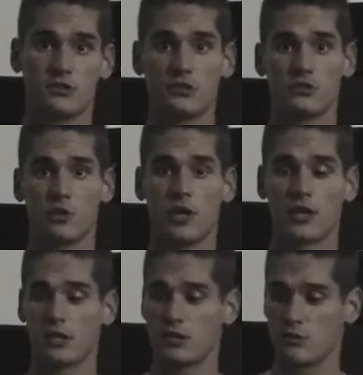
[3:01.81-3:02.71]
so I
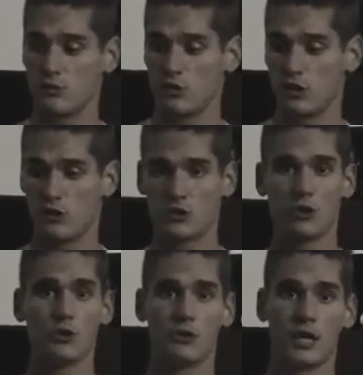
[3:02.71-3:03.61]
can
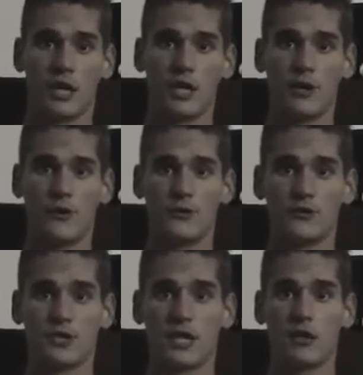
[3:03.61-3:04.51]
assure you that I
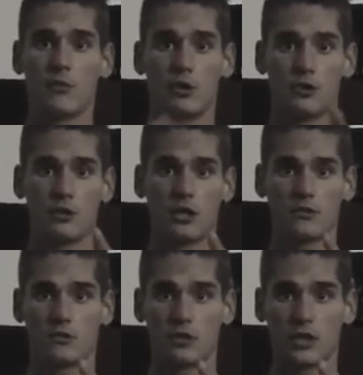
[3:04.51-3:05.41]
understand what you guys
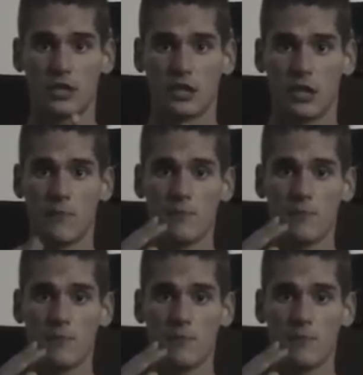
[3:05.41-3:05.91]
are looking at.